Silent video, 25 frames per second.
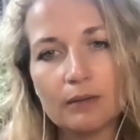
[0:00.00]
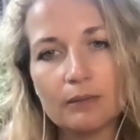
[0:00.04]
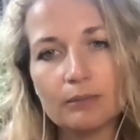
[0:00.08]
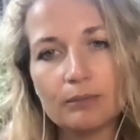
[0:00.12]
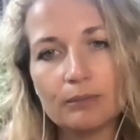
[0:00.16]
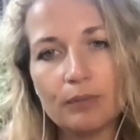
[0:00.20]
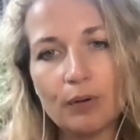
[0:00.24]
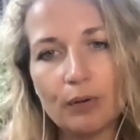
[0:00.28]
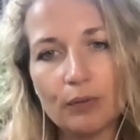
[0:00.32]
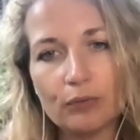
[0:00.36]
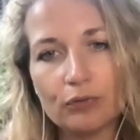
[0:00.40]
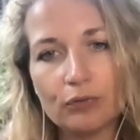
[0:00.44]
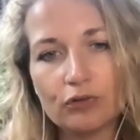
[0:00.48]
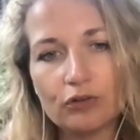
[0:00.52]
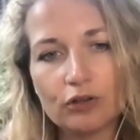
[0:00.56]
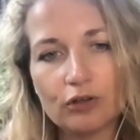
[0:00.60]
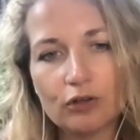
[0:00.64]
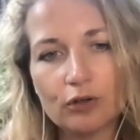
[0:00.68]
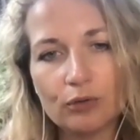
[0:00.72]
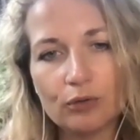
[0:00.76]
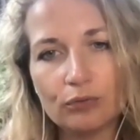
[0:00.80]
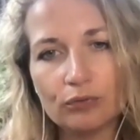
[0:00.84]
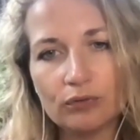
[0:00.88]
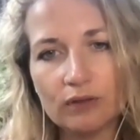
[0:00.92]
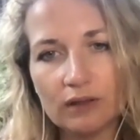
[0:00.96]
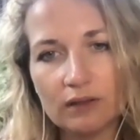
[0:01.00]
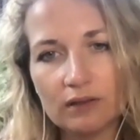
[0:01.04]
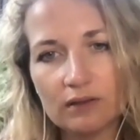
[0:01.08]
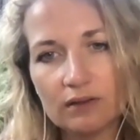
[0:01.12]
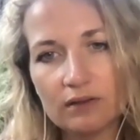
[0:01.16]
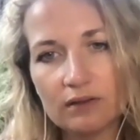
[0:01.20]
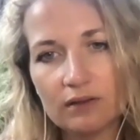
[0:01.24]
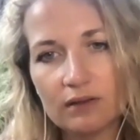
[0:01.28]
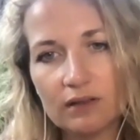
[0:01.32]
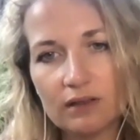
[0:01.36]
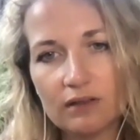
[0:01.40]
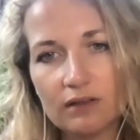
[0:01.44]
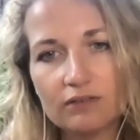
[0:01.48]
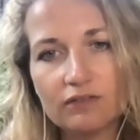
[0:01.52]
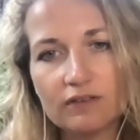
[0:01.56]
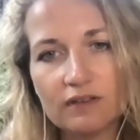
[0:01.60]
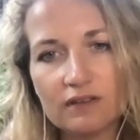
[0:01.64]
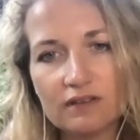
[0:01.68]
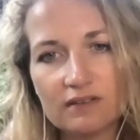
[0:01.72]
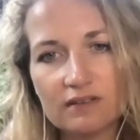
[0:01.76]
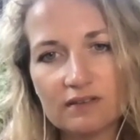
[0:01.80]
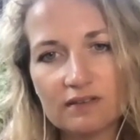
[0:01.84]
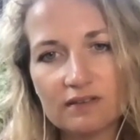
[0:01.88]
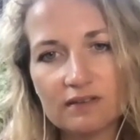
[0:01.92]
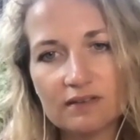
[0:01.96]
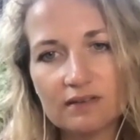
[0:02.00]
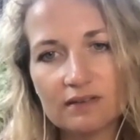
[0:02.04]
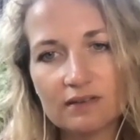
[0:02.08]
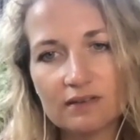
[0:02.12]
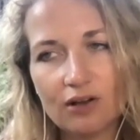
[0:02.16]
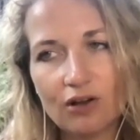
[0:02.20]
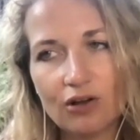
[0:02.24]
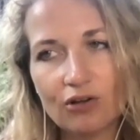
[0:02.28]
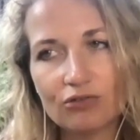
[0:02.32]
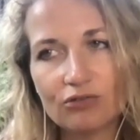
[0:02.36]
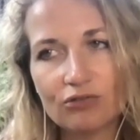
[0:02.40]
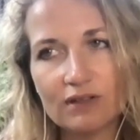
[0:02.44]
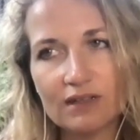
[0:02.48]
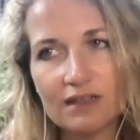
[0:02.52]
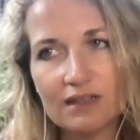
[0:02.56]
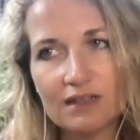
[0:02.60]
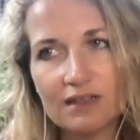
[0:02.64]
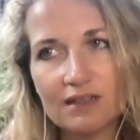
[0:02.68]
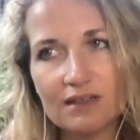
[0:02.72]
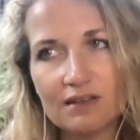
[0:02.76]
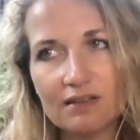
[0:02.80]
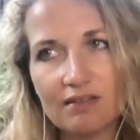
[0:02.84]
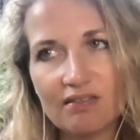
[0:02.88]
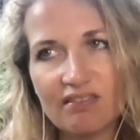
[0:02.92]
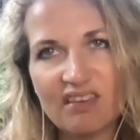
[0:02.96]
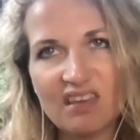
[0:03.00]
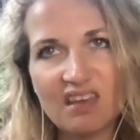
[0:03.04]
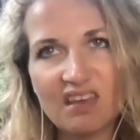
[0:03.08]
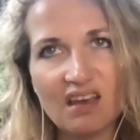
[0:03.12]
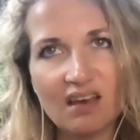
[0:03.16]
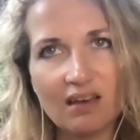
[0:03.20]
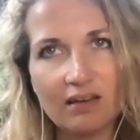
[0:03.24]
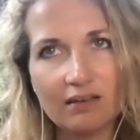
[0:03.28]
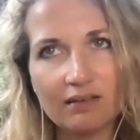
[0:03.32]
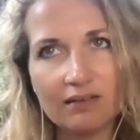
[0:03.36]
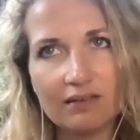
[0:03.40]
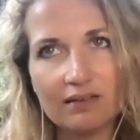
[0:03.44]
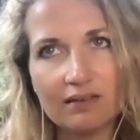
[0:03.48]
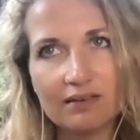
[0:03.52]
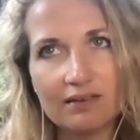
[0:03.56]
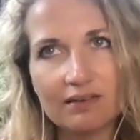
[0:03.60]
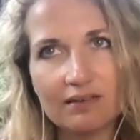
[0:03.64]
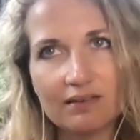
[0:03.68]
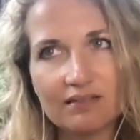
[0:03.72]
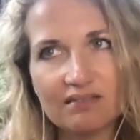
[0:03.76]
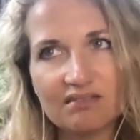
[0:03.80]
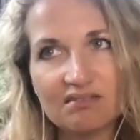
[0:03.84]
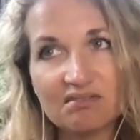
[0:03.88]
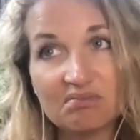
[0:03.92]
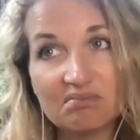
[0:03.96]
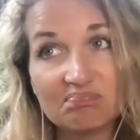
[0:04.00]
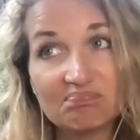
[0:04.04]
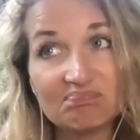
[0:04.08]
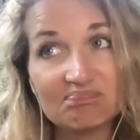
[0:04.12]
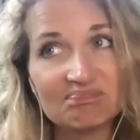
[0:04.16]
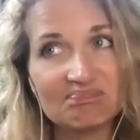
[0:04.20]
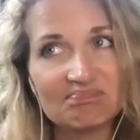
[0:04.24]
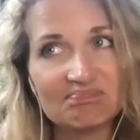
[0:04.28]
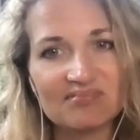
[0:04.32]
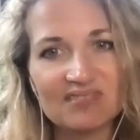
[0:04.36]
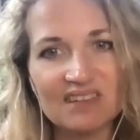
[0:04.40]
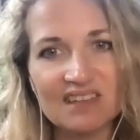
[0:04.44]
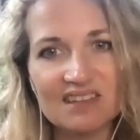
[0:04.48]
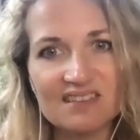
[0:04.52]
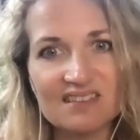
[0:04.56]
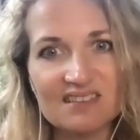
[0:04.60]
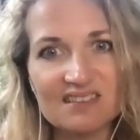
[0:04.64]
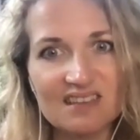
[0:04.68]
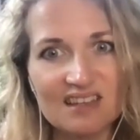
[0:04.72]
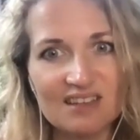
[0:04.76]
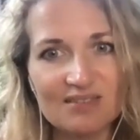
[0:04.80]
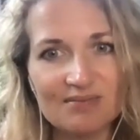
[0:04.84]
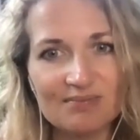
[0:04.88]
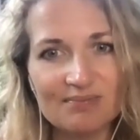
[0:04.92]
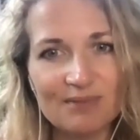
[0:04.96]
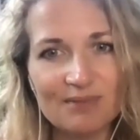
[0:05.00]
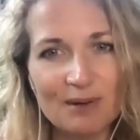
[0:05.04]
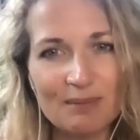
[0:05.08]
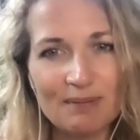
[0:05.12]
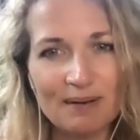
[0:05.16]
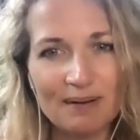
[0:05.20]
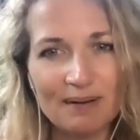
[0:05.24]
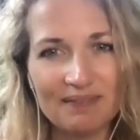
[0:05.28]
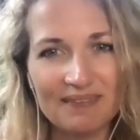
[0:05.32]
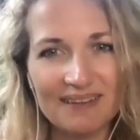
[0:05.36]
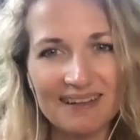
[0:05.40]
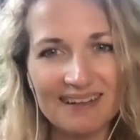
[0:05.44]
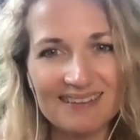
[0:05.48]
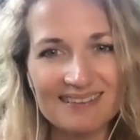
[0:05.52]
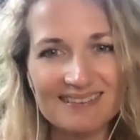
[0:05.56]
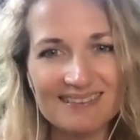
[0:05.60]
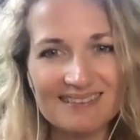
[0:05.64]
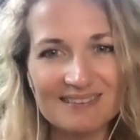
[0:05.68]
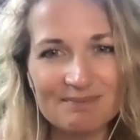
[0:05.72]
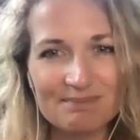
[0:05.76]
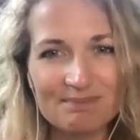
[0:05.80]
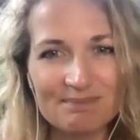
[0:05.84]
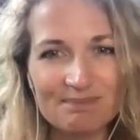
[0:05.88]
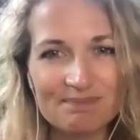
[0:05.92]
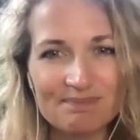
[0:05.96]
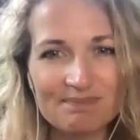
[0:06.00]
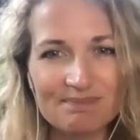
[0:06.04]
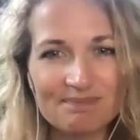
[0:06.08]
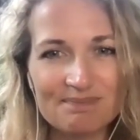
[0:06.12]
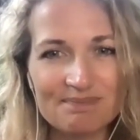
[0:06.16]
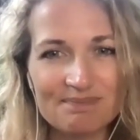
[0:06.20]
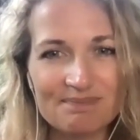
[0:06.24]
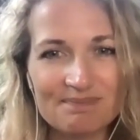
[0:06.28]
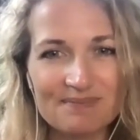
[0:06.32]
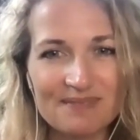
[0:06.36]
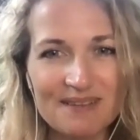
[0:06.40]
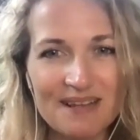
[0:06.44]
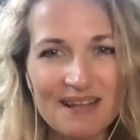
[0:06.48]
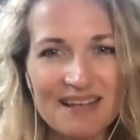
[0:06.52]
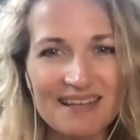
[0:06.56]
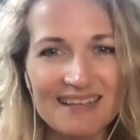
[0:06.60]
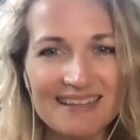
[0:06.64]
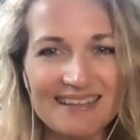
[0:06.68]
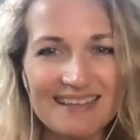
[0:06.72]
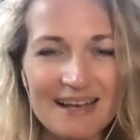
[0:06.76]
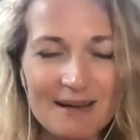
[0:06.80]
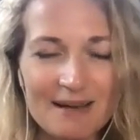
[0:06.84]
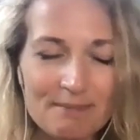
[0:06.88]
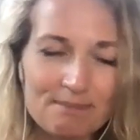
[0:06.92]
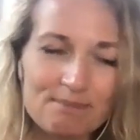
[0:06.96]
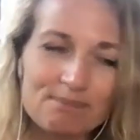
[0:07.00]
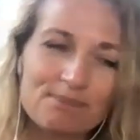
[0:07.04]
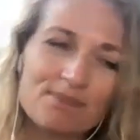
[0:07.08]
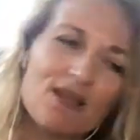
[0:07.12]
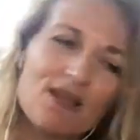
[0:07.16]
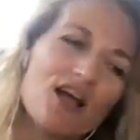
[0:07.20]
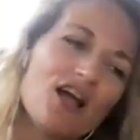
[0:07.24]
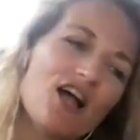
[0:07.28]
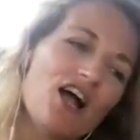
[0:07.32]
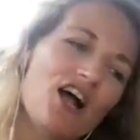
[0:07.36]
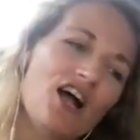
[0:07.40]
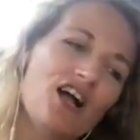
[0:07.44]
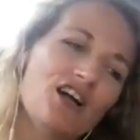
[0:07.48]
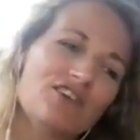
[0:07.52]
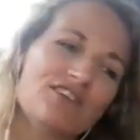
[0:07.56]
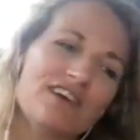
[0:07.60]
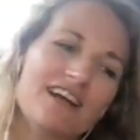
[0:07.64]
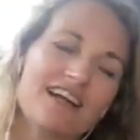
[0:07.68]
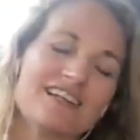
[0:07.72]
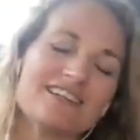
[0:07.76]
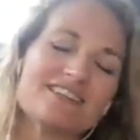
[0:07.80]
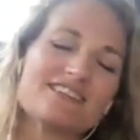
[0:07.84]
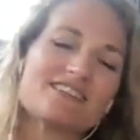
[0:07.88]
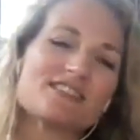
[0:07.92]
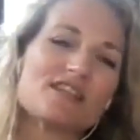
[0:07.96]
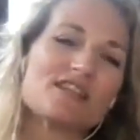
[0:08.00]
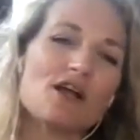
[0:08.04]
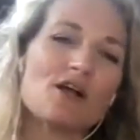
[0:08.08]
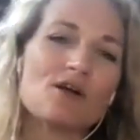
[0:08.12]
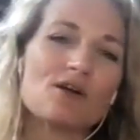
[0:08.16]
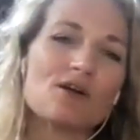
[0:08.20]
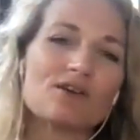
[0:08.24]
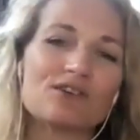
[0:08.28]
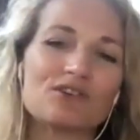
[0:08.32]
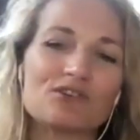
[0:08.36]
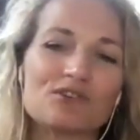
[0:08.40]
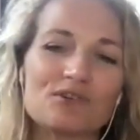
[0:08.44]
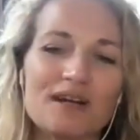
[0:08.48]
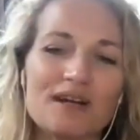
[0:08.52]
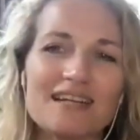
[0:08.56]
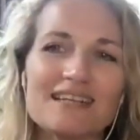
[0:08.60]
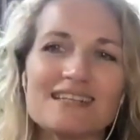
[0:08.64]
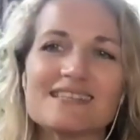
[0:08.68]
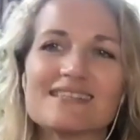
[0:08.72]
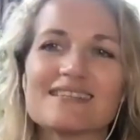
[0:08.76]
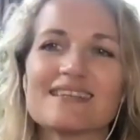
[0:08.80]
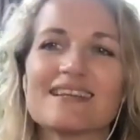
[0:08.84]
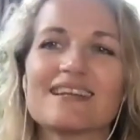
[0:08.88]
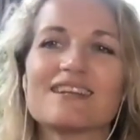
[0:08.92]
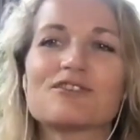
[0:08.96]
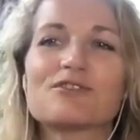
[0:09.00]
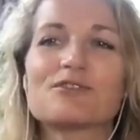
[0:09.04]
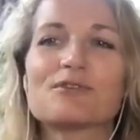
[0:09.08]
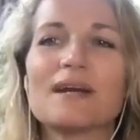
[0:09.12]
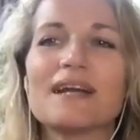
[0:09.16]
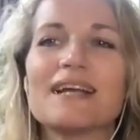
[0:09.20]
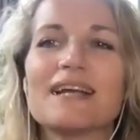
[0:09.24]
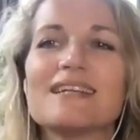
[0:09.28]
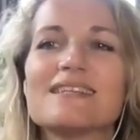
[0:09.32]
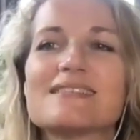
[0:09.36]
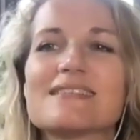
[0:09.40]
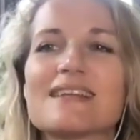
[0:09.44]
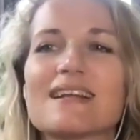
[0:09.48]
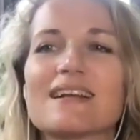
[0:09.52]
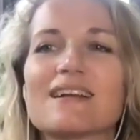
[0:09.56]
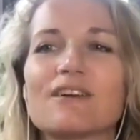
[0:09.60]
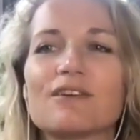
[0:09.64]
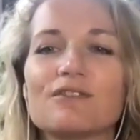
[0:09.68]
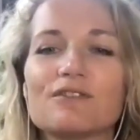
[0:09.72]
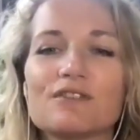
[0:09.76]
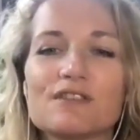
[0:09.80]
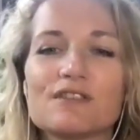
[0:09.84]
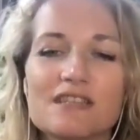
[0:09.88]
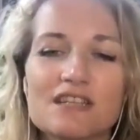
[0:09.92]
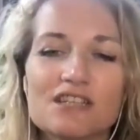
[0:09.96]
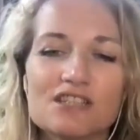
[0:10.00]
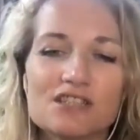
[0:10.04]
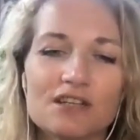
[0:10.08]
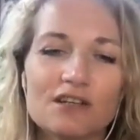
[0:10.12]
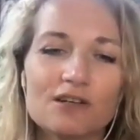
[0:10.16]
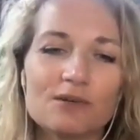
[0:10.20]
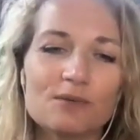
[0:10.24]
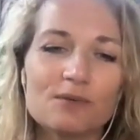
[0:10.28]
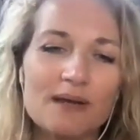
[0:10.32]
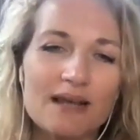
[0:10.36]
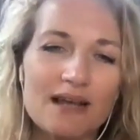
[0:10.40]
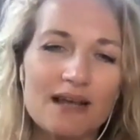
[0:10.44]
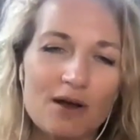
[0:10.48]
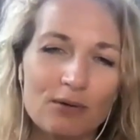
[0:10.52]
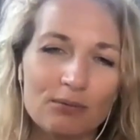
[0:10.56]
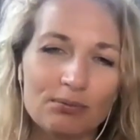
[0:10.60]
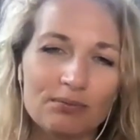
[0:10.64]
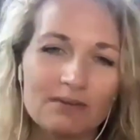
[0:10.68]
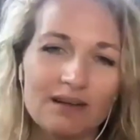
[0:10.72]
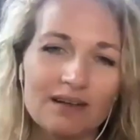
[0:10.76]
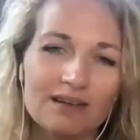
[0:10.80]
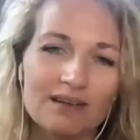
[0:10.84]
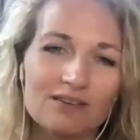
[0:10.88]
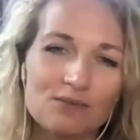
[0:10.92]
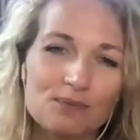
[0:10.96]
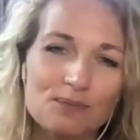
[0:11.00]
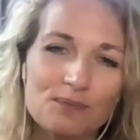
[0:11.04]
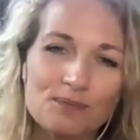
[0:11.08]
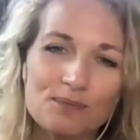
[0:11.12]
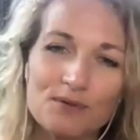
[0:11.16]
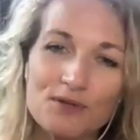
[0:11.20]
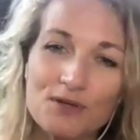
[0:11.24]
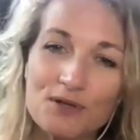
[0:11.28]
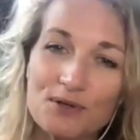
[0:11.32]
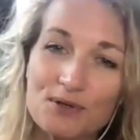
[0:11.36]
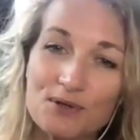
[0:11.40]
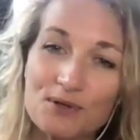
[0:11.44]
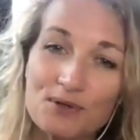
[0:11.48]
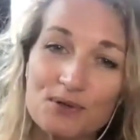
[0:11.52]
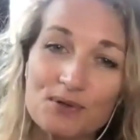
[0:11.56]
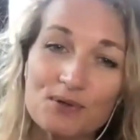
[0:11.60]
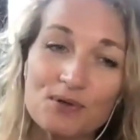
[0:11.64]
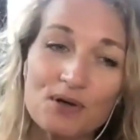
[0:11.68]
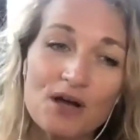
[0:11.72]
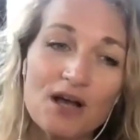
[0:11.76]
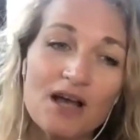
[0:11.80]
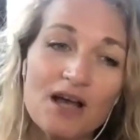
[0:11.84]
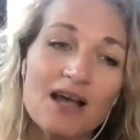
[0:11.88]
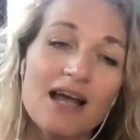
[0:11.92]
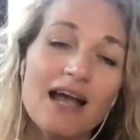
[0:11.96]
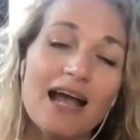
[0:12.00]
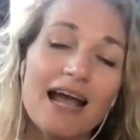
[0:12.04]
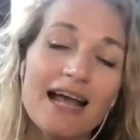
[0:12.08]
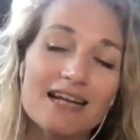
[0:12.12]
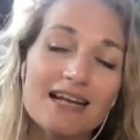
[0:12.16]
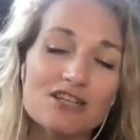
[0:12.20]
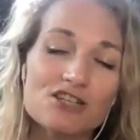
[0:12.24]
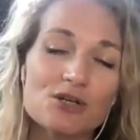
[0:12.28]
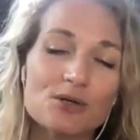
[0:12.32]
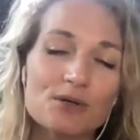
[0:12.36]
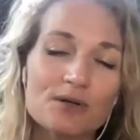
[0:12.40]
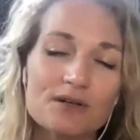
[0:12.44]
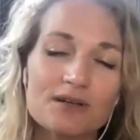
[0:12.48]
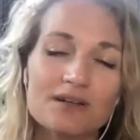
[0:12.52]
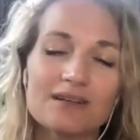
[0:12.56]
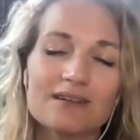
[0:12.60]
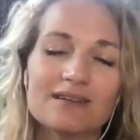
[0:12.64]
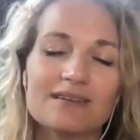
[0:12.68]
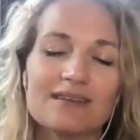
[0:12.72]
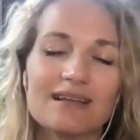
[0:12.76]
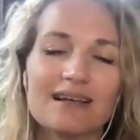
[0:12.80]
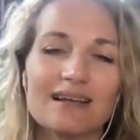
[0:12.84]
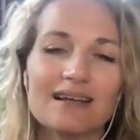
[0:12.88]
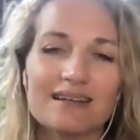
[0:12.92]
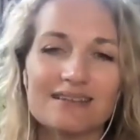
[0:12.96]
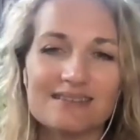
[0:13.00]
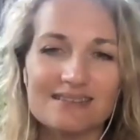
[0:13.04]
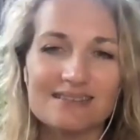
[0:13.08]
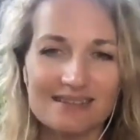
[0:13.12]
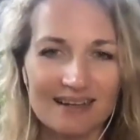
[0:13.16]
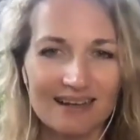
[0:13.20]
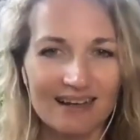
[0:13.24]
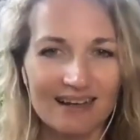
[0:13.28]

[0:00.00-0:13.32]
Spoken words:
post COVID, if it's already the end. Let's see about that. Yep. All right. So great conversation. We hope that you enjoyed that